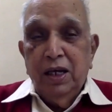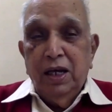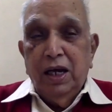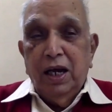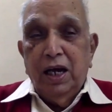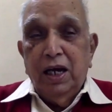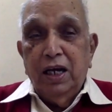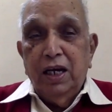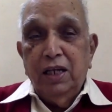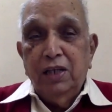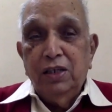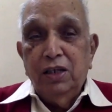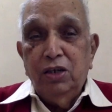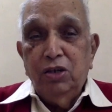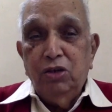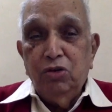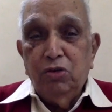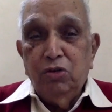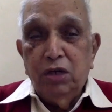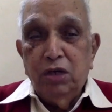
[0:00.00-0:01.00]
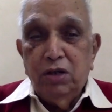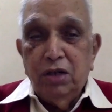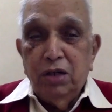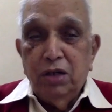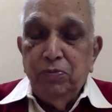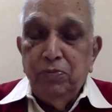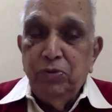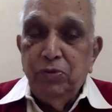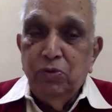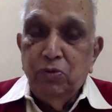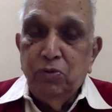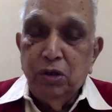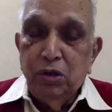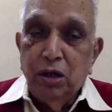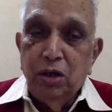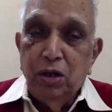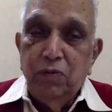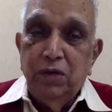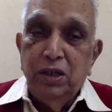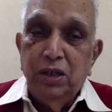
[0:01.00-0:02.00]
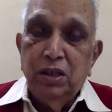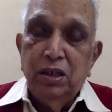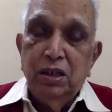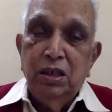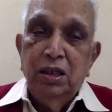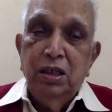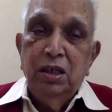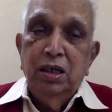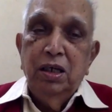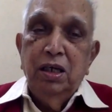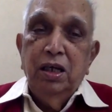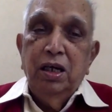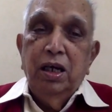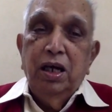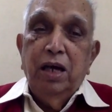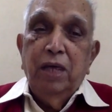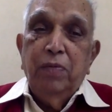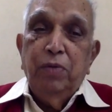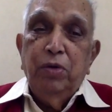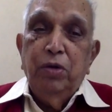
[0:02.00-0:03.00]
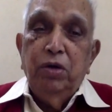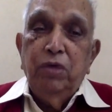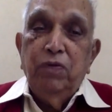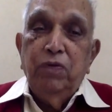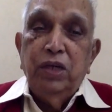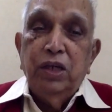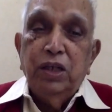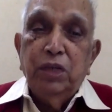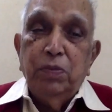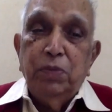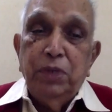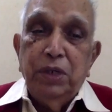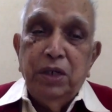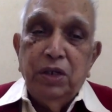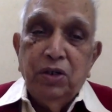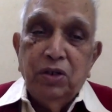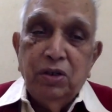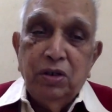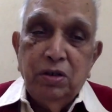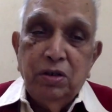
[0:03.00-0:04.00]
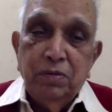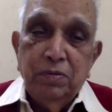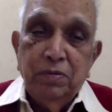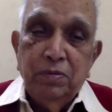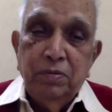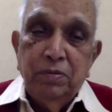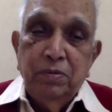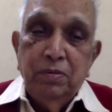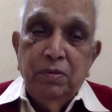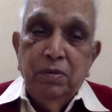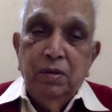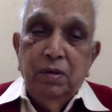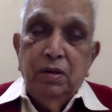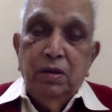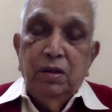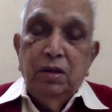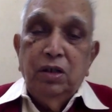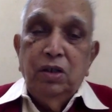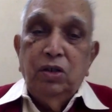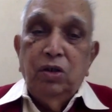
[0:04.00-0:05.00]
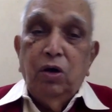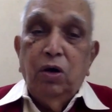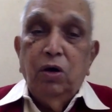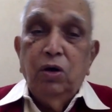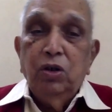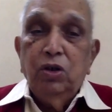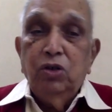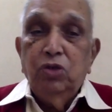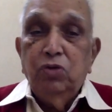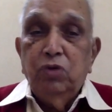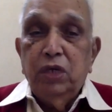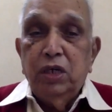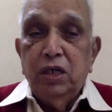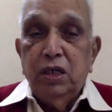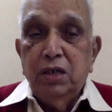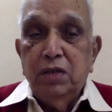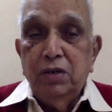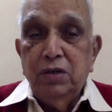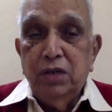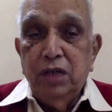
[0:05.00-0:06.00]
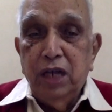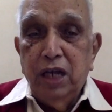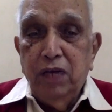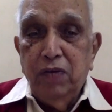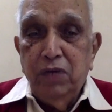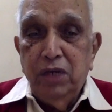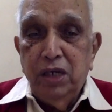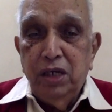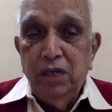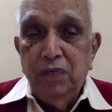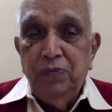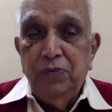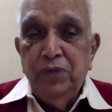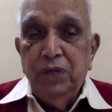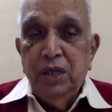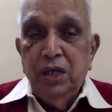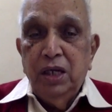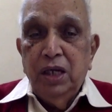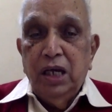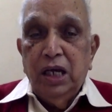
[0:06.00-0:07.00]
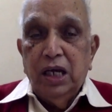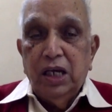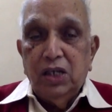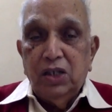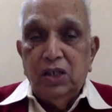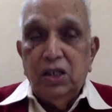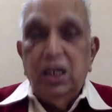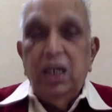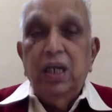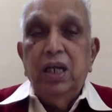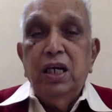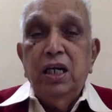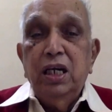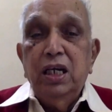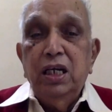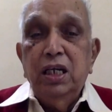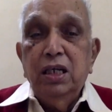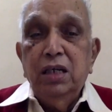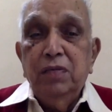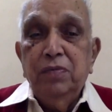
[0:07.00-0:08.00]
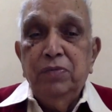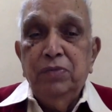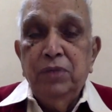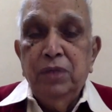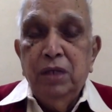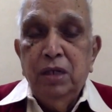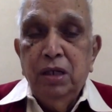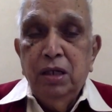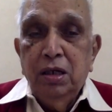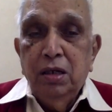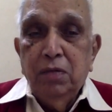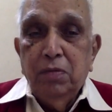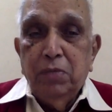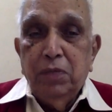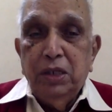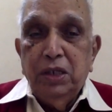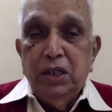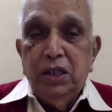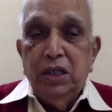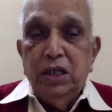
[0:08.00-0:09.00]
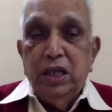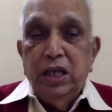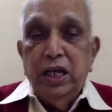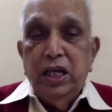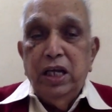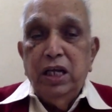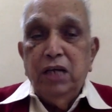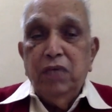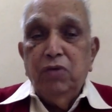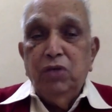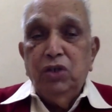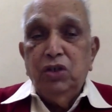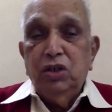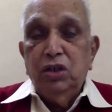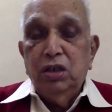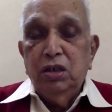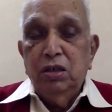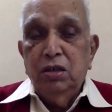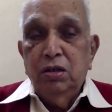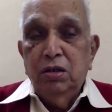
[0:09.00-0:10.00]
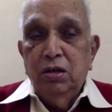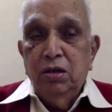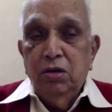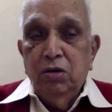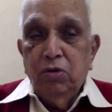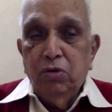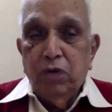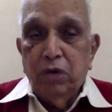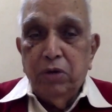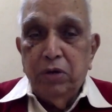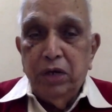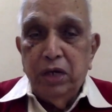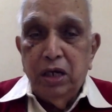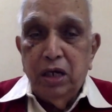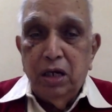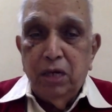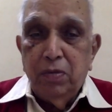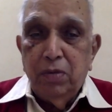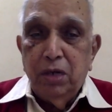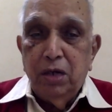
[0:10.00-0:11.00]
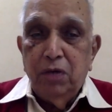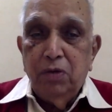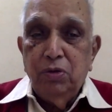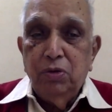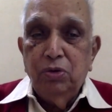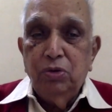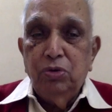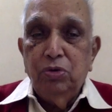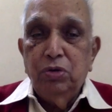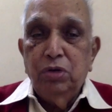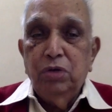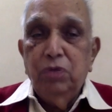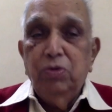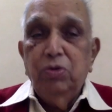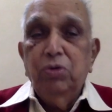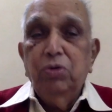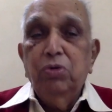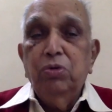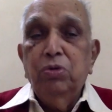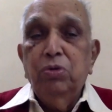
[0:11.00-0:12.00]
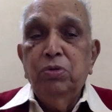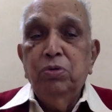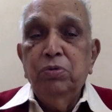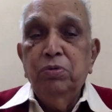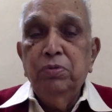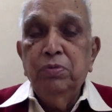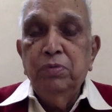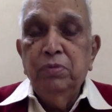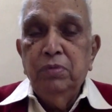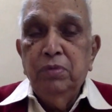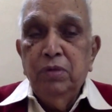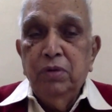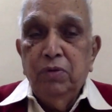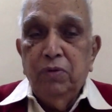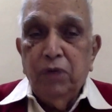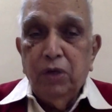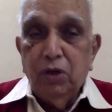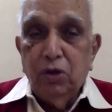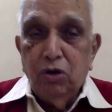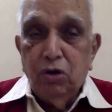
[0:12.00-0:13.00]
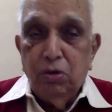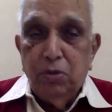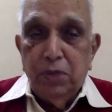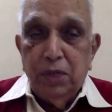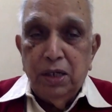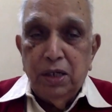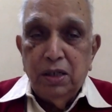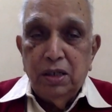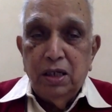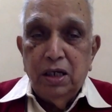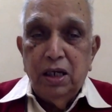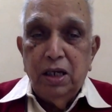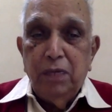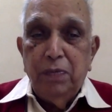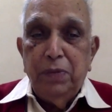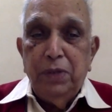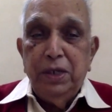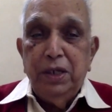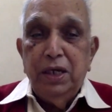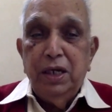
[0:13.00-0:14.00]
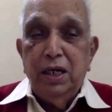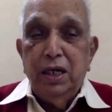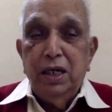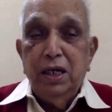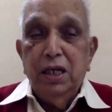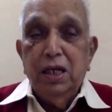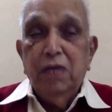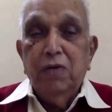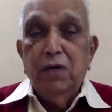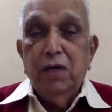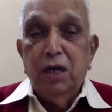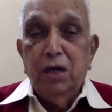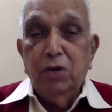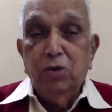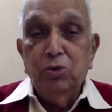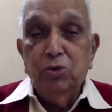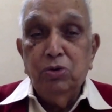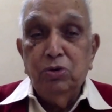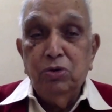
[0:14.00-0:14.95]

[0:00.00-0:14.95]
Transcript: and listen to one of them was always a beautiful experience. The songs were delivered excellently by the training which Varuni Ram Rao used to give to Venkobadasa repeatedly in our house.